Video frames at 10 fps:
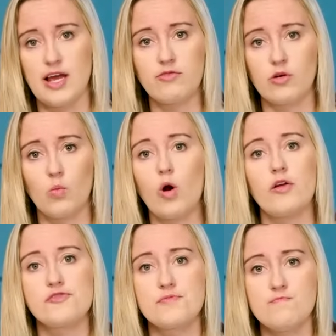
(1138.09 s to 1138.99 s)
ever
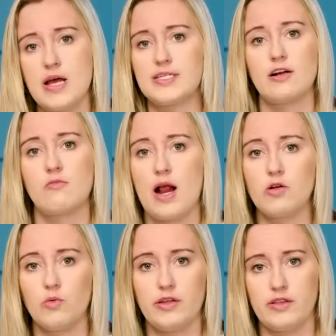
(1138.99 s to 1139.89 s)
worth messing around with,